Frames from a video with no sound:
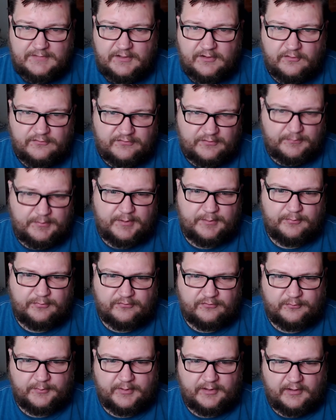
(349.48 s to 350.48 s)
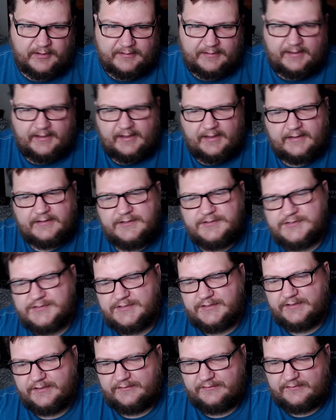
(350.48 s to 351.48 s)
you know, some people's gonna be like, ah, you
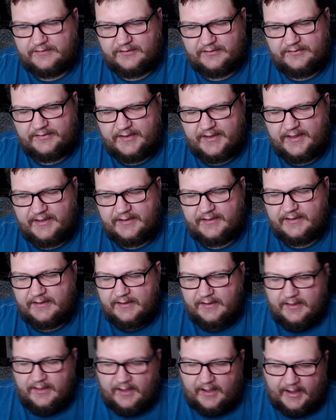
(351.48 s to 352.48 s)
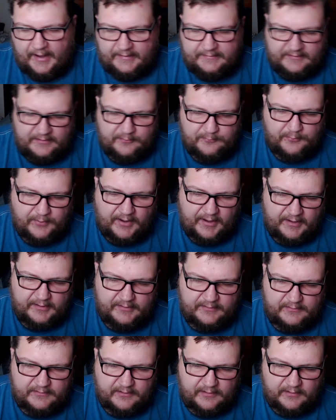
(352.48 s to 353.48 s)
shouldn't have done that. I did
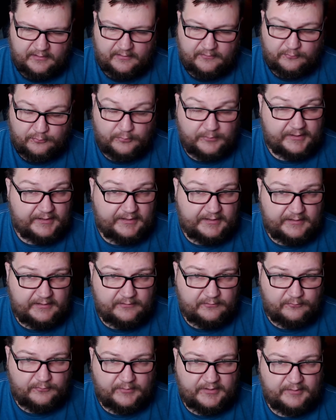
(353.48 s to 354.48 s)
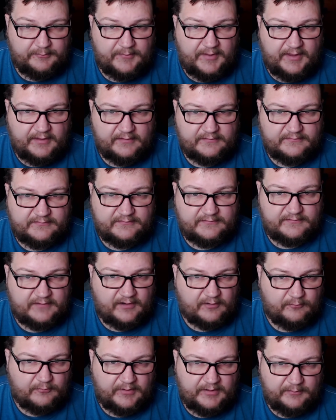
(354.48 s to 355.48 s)
buy uh, re remakes,
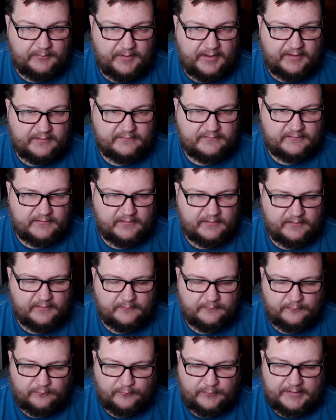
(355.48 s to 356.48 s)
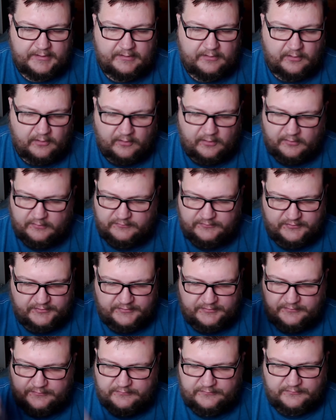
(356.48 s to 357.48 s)
not remakes, um,
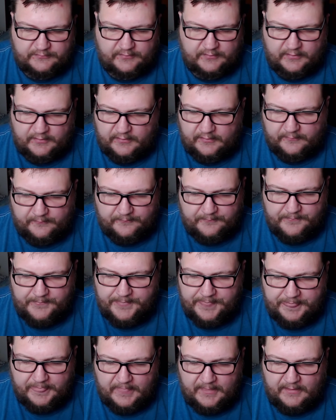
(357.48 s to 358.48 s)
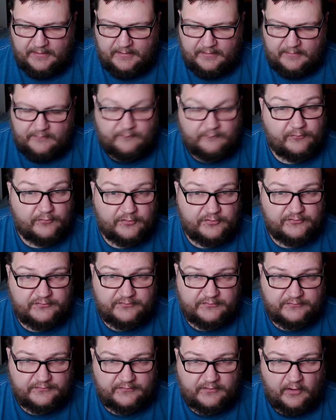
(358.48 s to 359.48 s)
re-cartridge um,
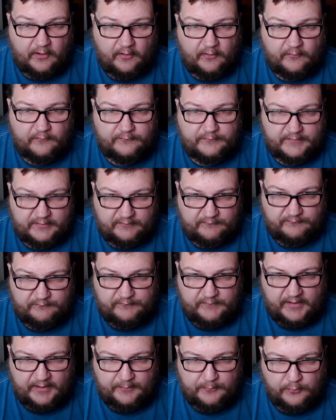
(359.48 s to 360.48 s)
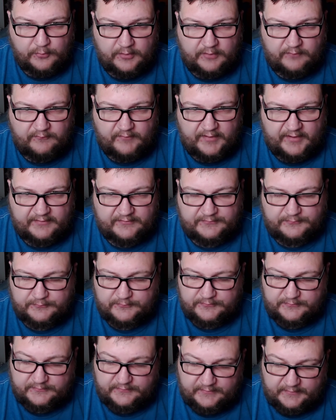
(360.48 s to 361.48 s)
versions of the Game Boy Advance
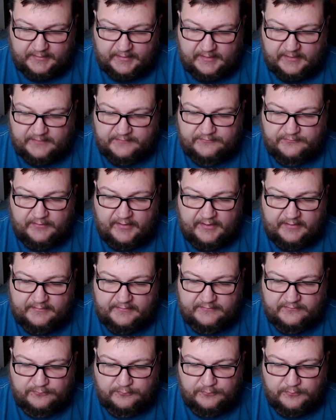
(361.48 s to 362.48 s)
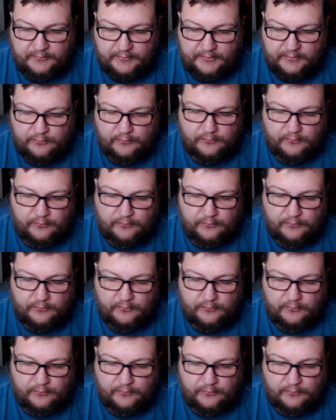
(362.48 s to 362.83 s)
ones, and they also had these really